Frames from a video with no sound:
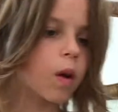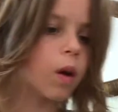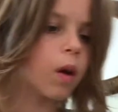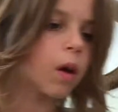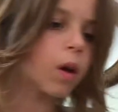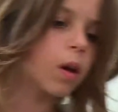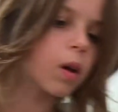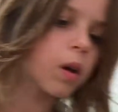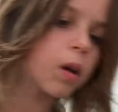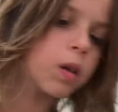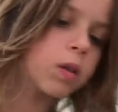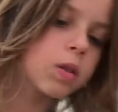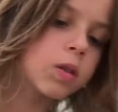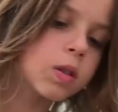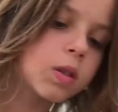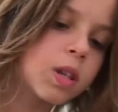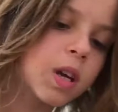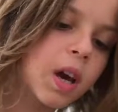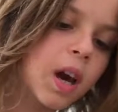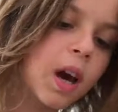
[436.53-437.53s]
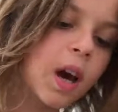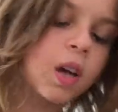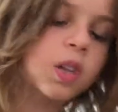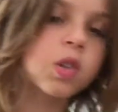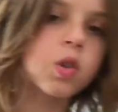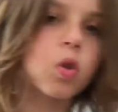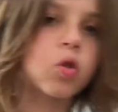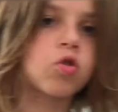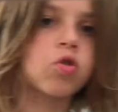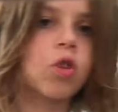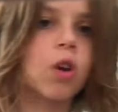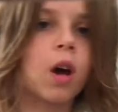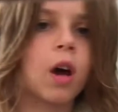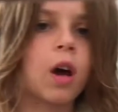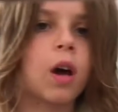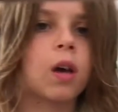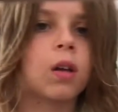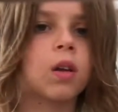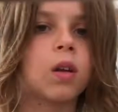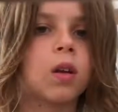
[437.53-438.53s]
And yeah, it's all
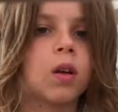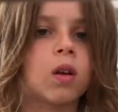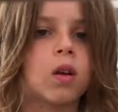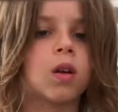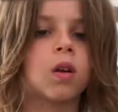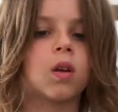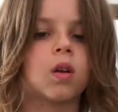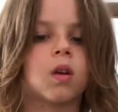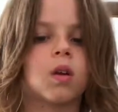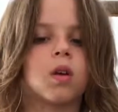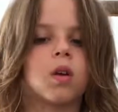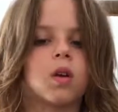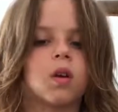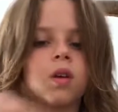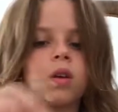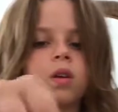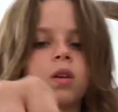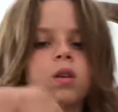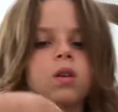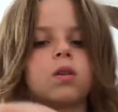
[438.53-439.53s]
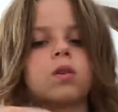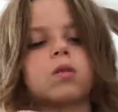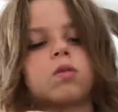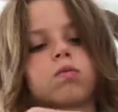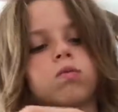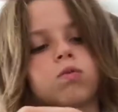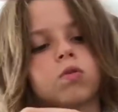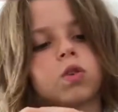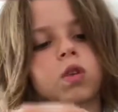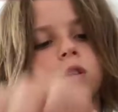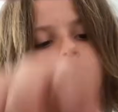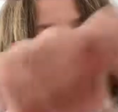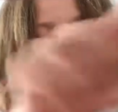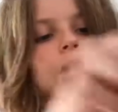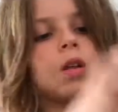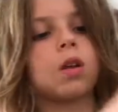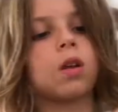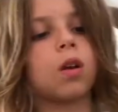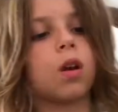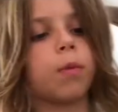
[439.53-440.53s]
dried. Yeah, you can
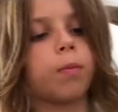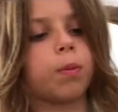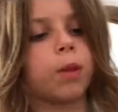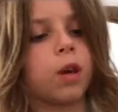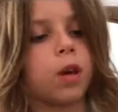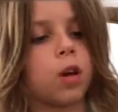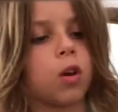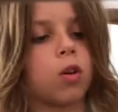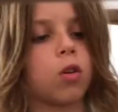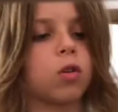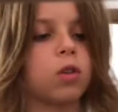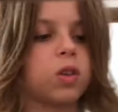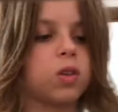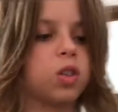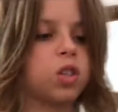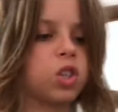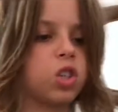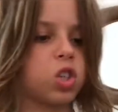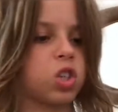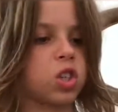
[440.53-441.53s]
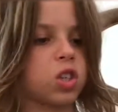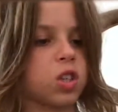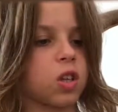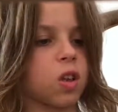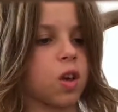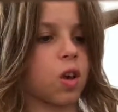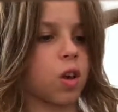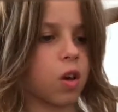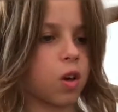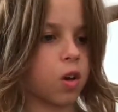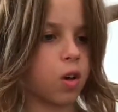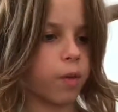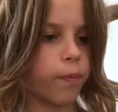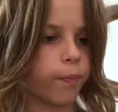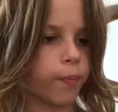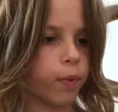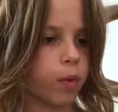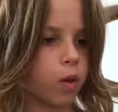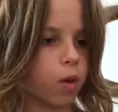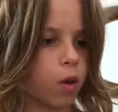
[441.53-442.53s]
clean it up later. This is just like
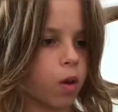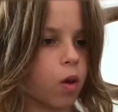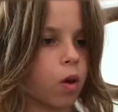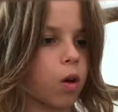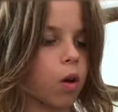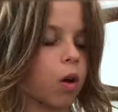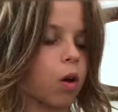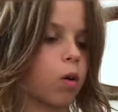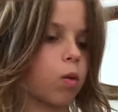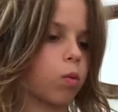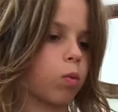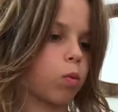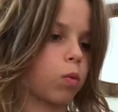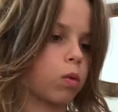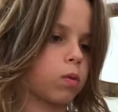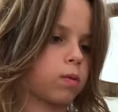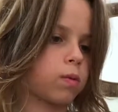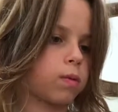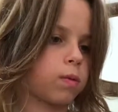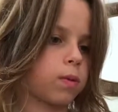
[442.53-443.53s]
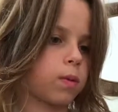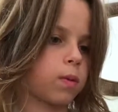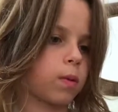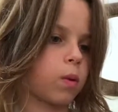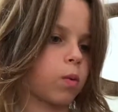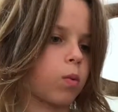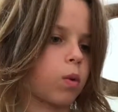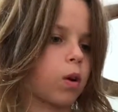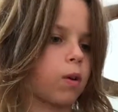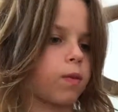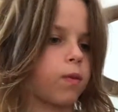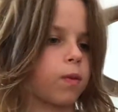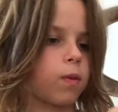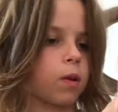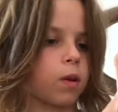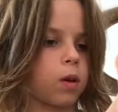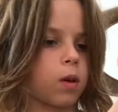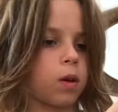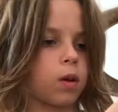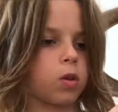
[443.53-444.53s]
a rough, a rough
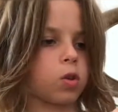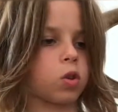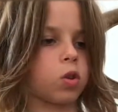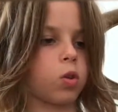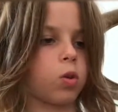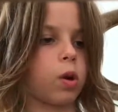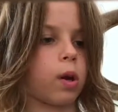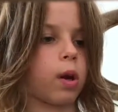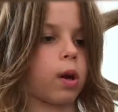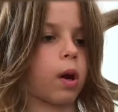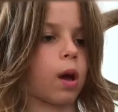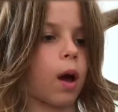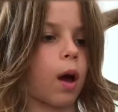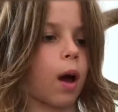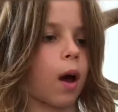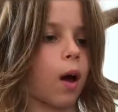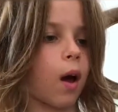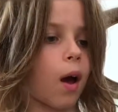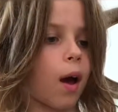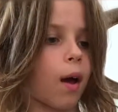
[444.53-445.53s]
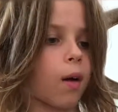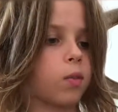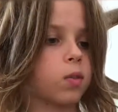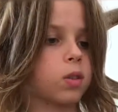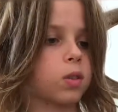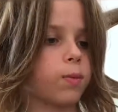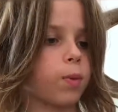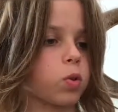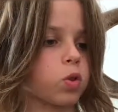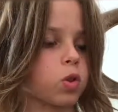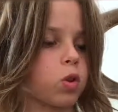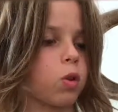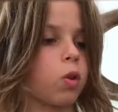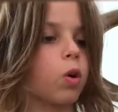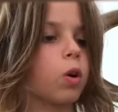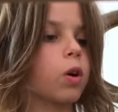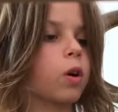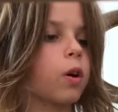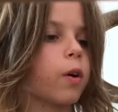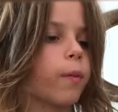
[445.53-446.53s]
uh, showing how it's supposed to
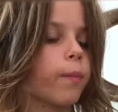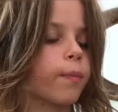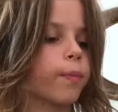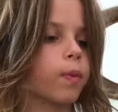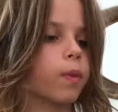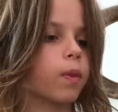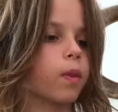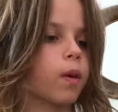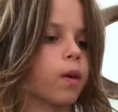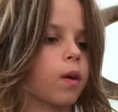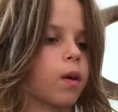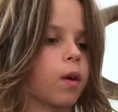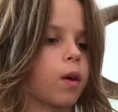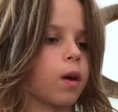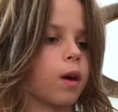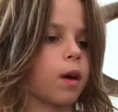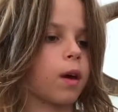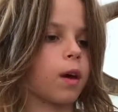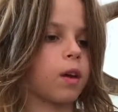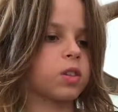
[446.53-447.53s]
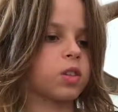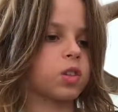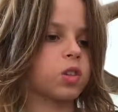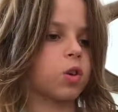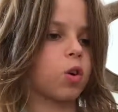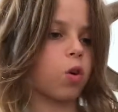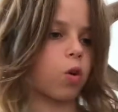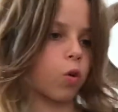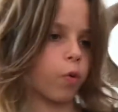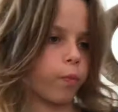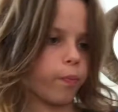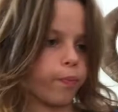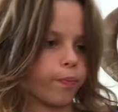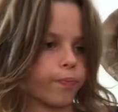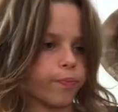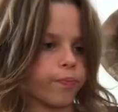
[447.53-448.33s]
look. And so,